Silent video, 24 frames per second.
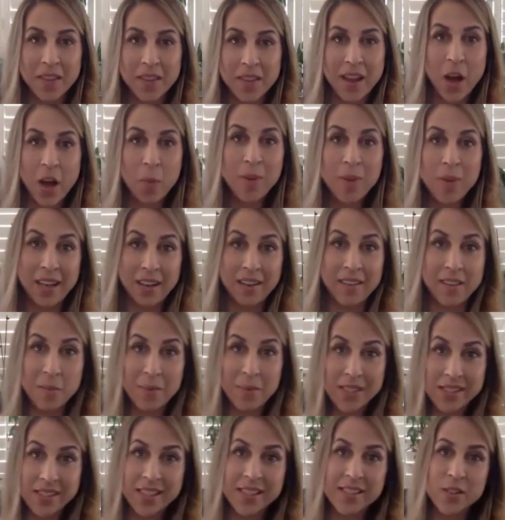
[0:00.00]
helping the
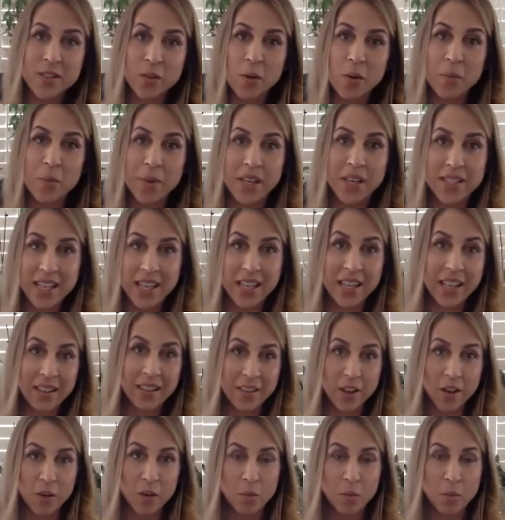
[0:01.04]
business or retaining their